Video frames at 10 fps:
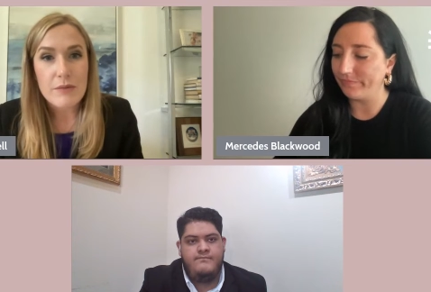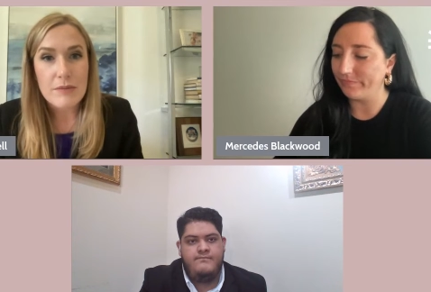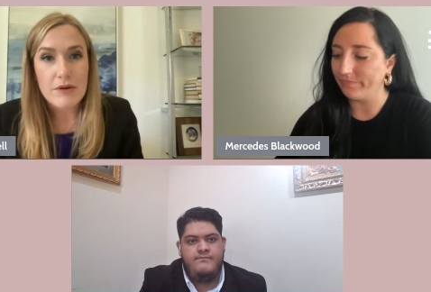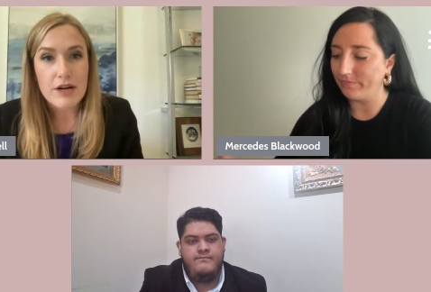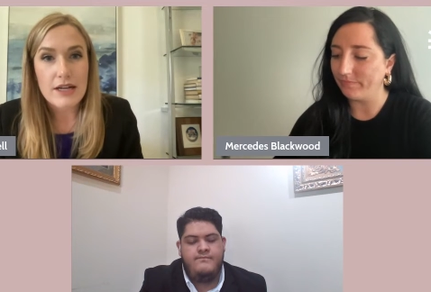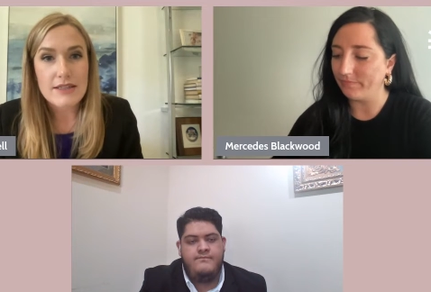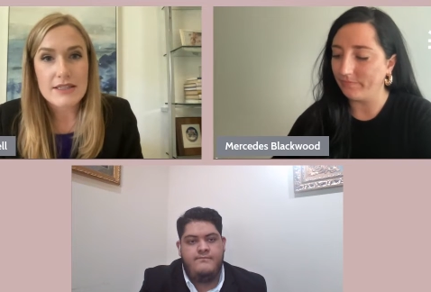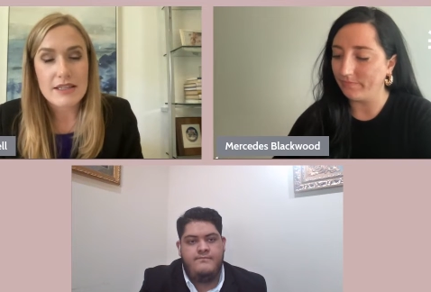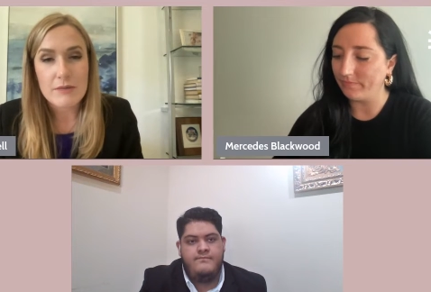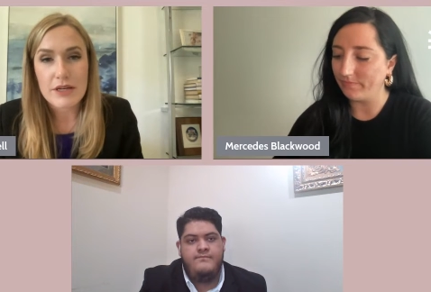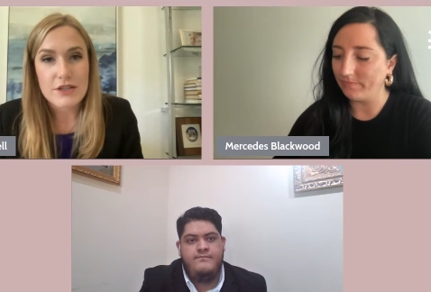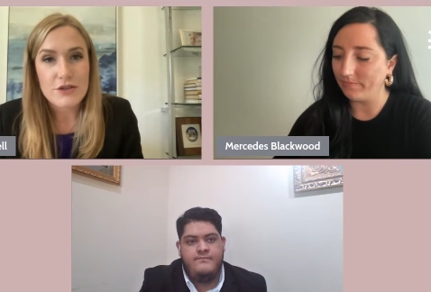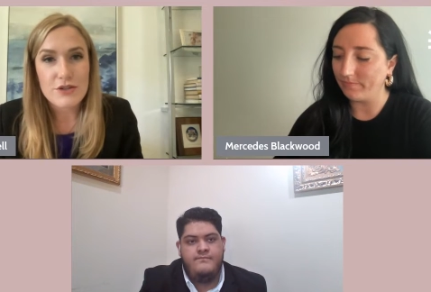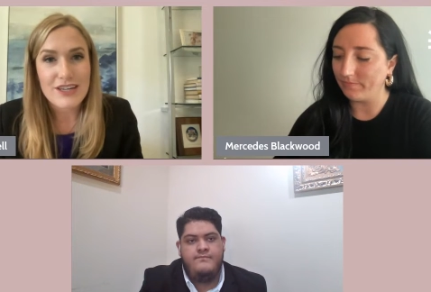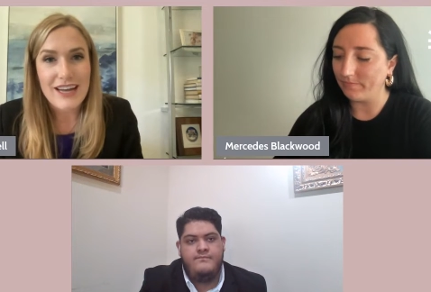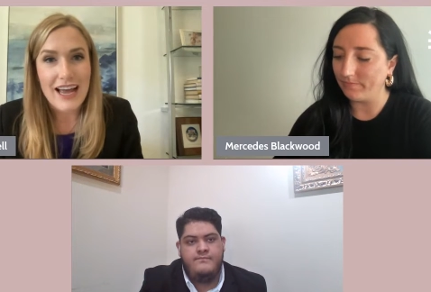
Speaker 1: with people constantly because you didn't